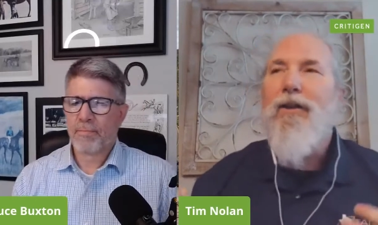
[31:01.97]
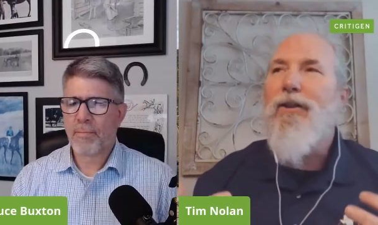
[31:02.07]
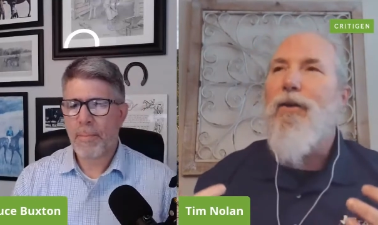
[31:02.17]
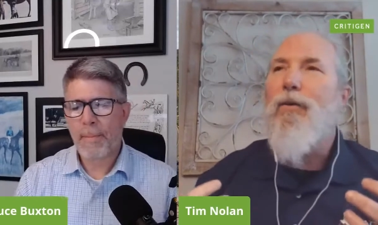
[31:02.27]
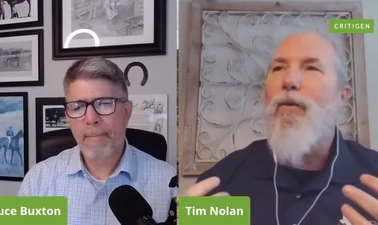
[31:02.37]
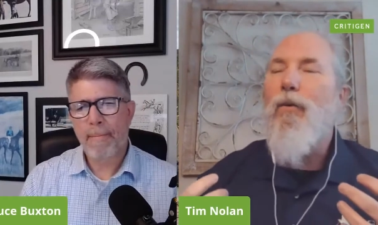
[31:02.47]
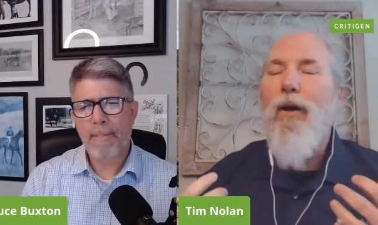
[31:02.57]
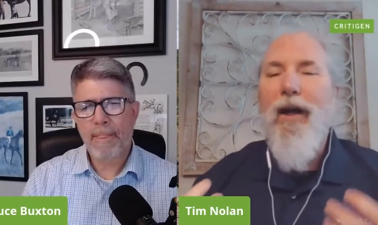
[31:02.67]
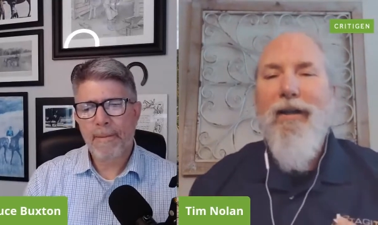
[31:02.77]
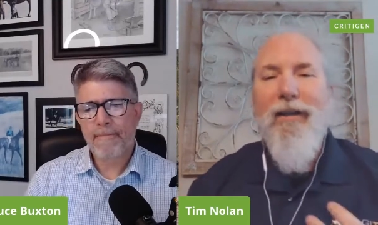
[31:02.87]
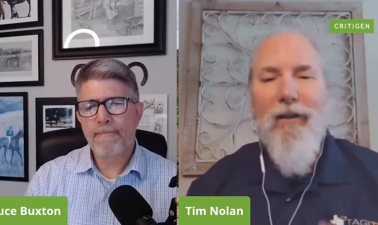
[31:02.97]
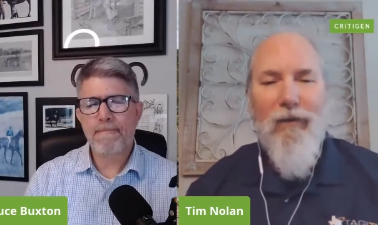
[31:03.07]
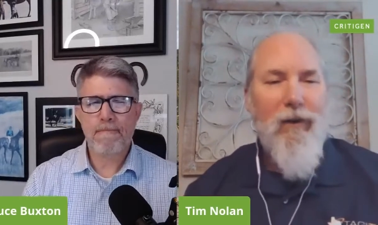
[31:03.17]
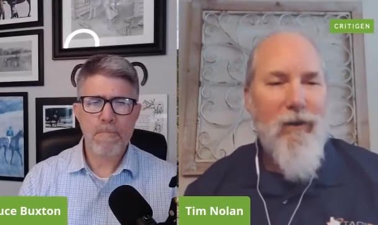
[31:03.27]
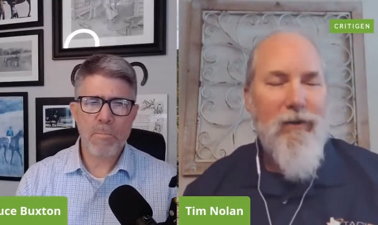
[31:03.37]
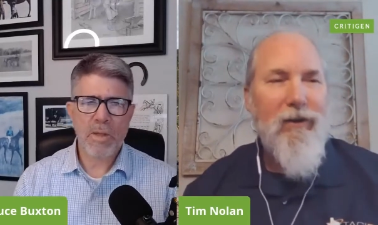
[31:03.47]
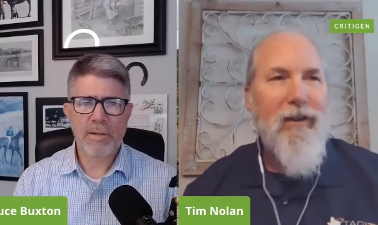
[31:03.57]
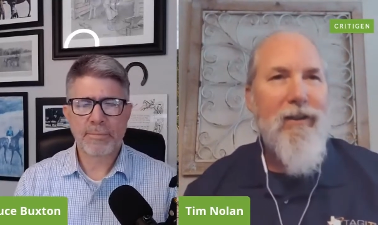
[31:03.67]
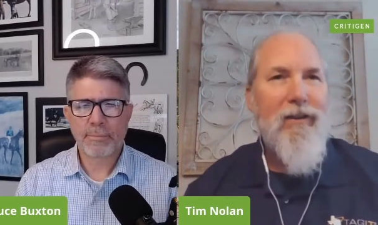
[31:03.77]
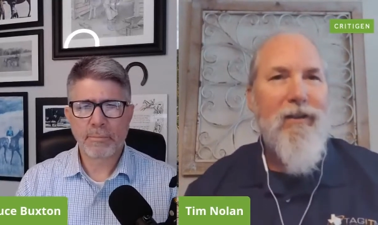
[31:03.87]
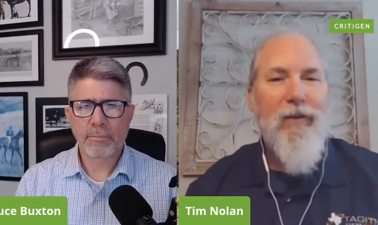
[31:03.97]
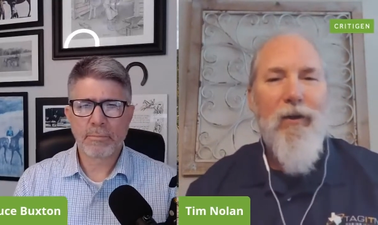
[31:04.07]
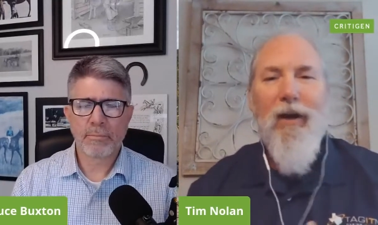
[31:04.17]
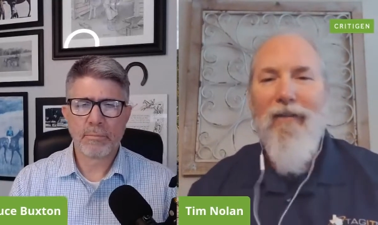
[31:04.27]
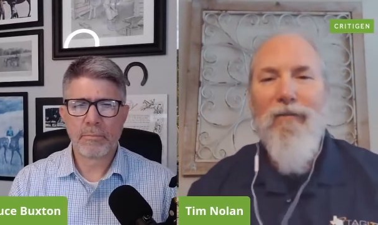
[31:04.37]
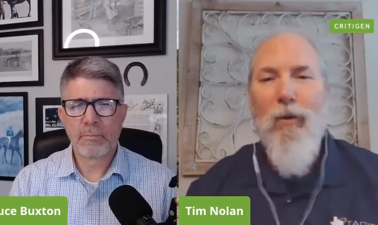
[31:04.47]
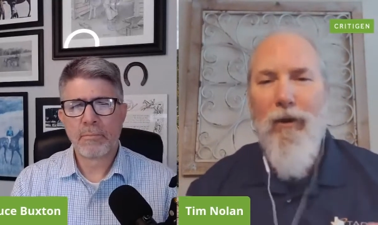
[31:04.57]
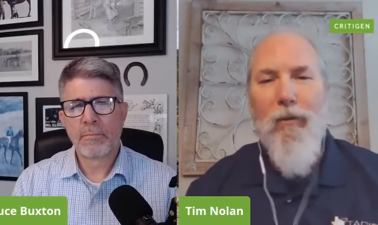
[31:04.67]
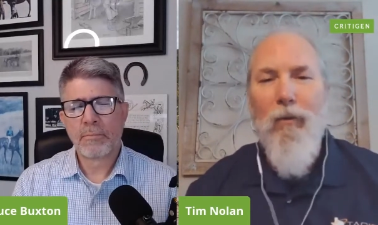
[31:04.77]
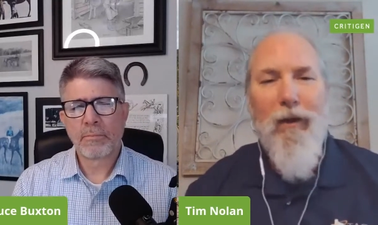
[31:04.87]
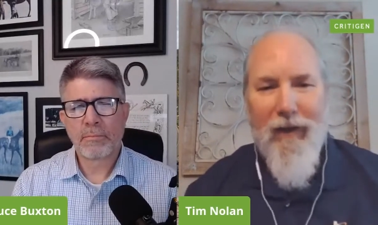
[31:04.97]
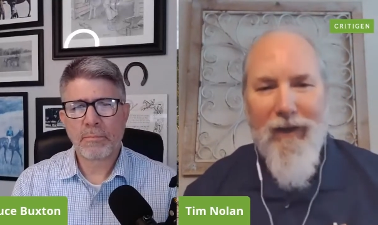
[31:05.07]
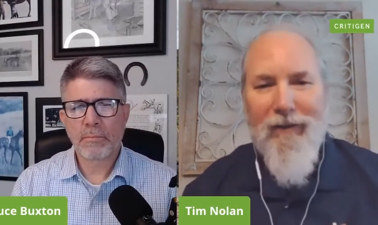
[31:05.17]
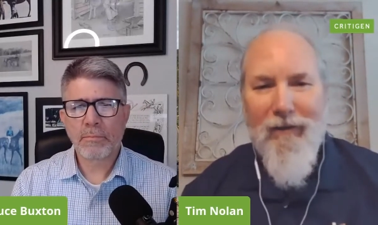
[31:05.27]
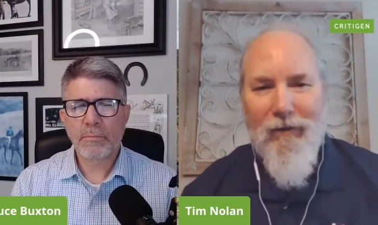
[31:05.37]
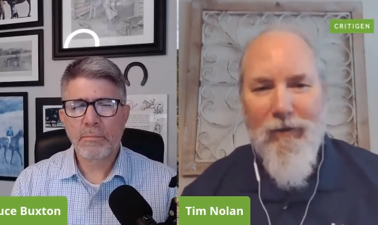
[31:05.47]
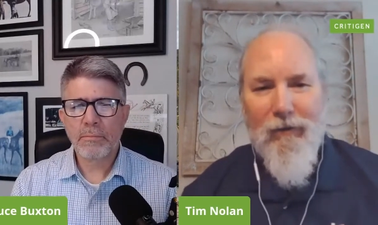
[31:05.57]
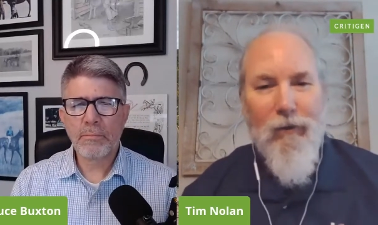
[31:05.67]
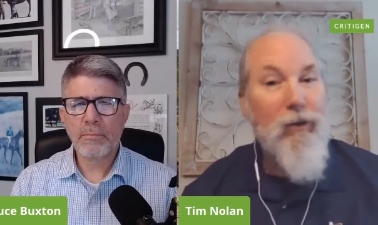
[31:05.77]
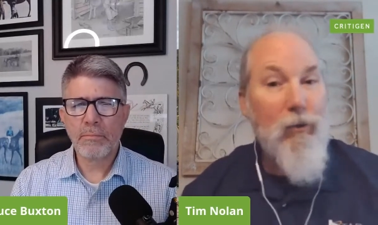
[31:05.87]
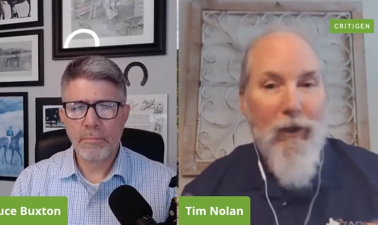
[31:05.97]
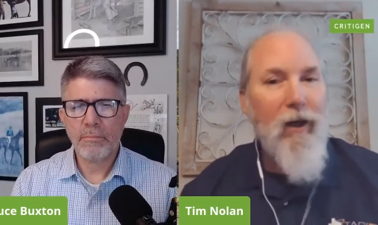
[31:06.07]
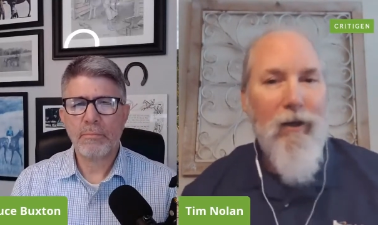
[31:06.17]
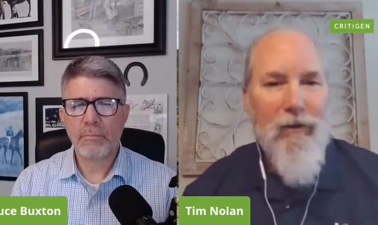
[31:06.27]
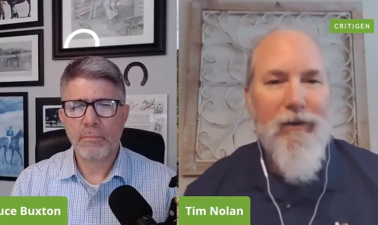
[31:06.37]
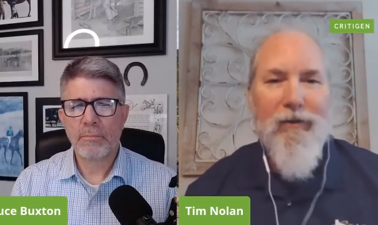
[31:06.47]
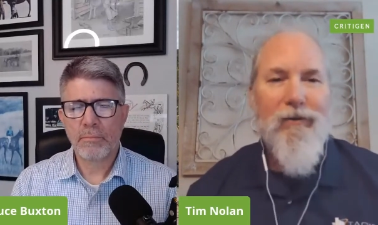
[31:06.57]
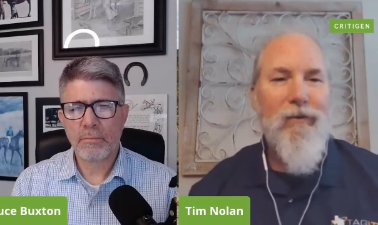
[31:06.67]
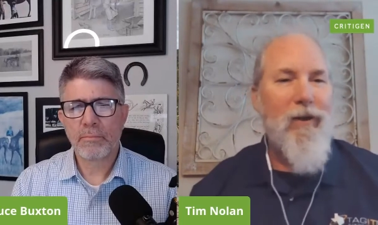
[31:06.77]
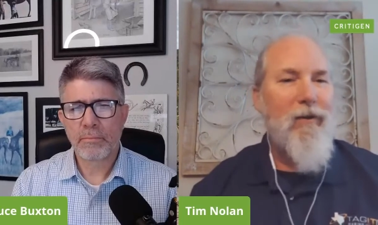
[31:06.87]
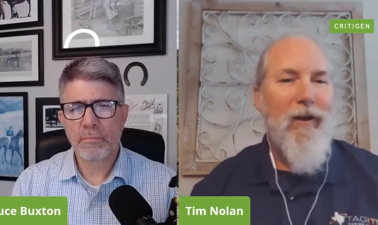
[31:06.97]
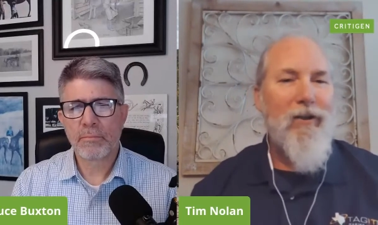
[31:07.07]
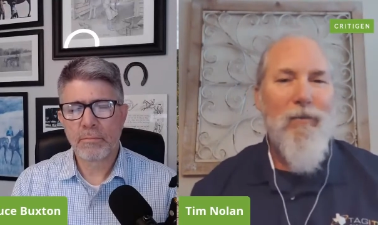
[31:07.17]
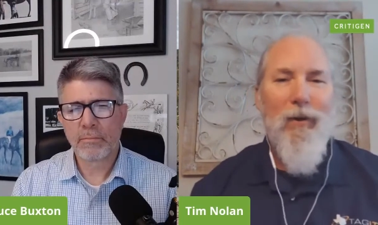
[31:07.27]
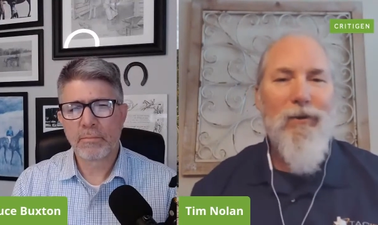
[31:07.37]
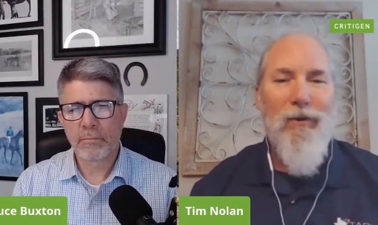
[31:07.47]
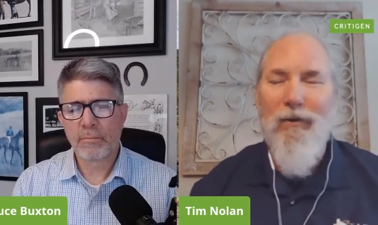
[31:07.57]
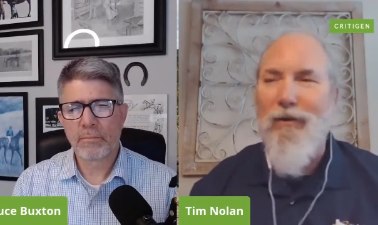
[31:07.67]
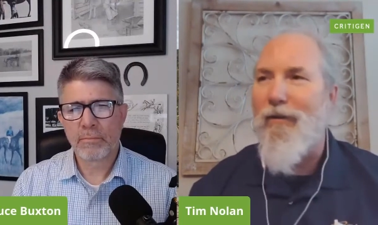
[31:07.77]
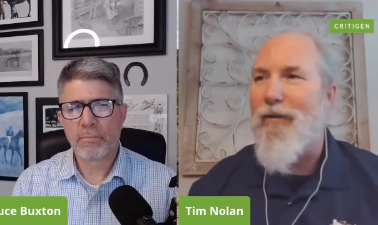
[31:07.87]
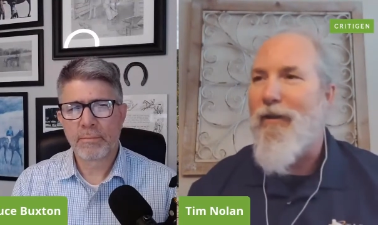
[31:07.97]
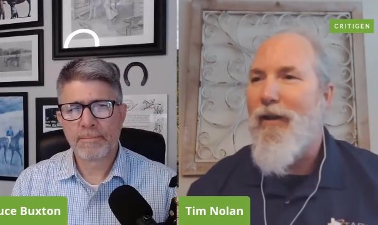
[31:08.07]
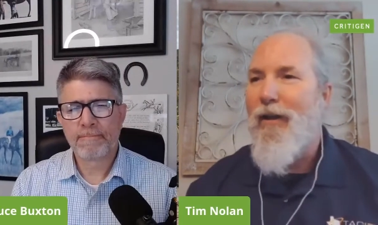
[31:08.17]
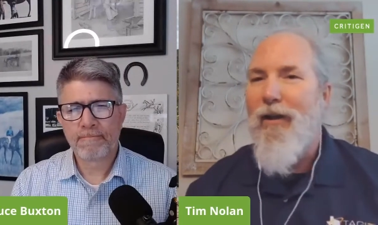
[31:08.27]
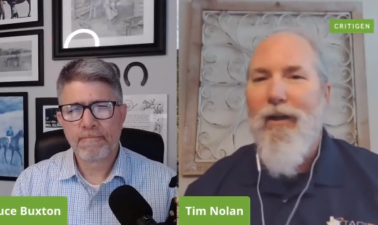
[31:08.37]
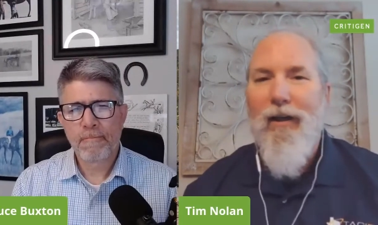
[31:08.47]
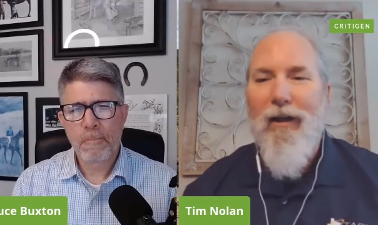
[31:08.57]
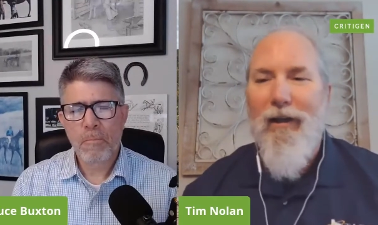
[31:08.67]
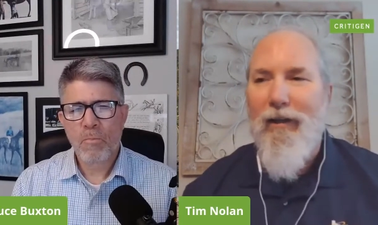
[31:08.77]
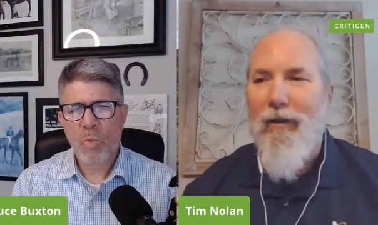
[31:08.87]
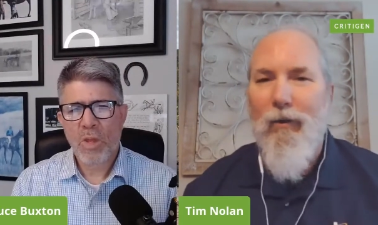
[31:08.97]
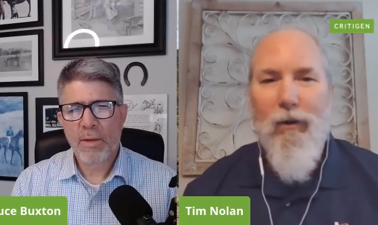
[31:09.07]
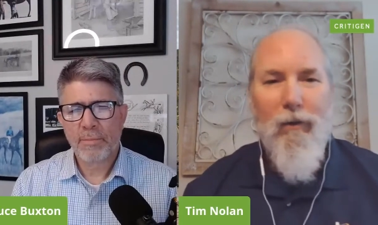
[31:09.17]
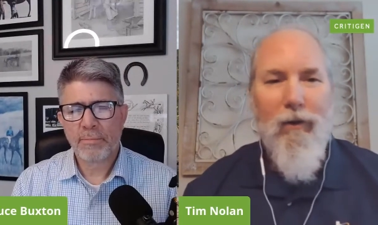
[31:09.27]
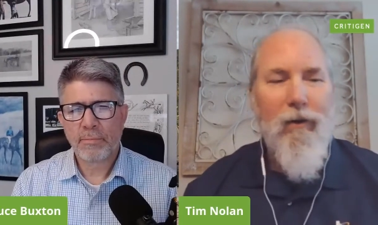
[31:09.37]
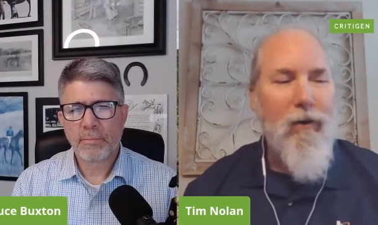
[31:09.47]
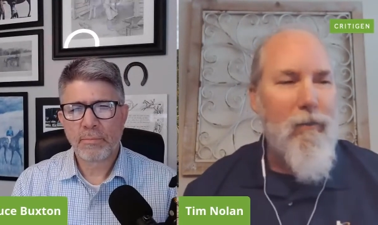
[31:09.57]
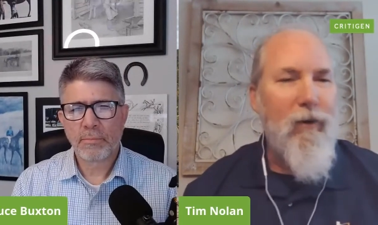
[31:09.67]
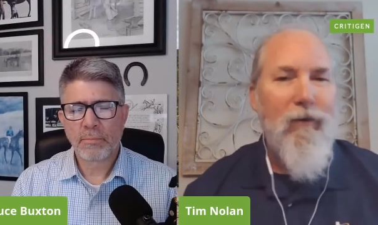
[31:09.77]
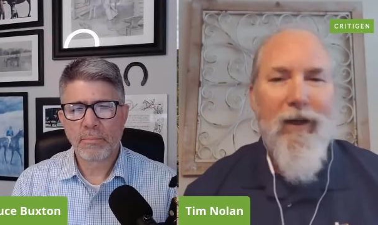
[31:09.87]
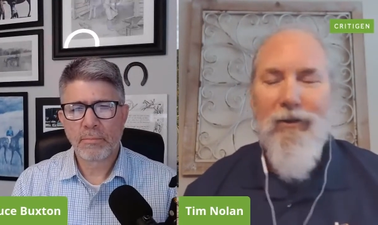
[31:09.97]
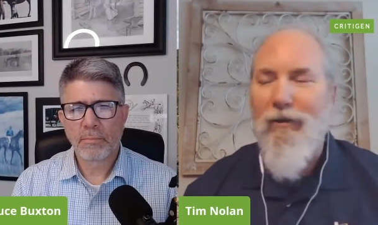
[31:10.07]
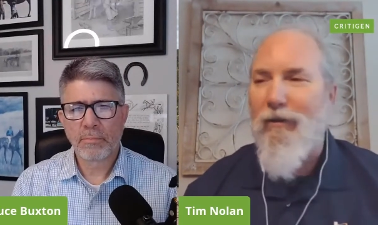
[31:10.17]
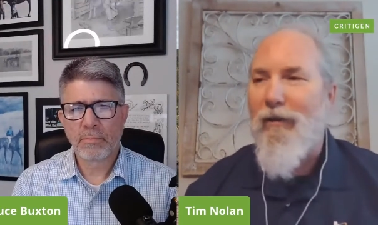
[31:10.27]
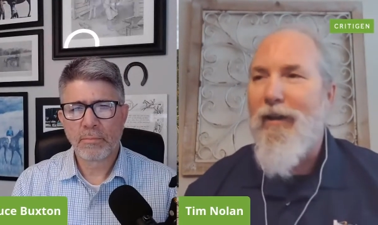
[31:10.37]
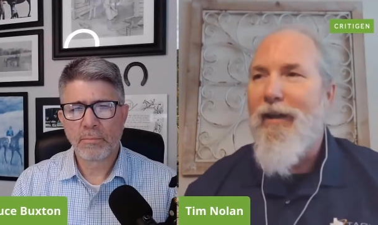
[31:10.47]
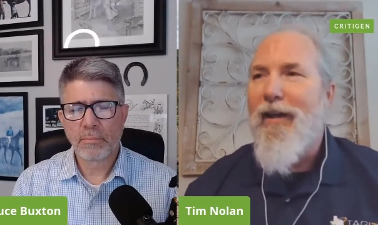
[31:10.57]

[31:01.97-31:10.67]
Speaker 1: So what I tell folks is if you have more than one thing to do, which we all do, whether that's personal or uh, or, or professional,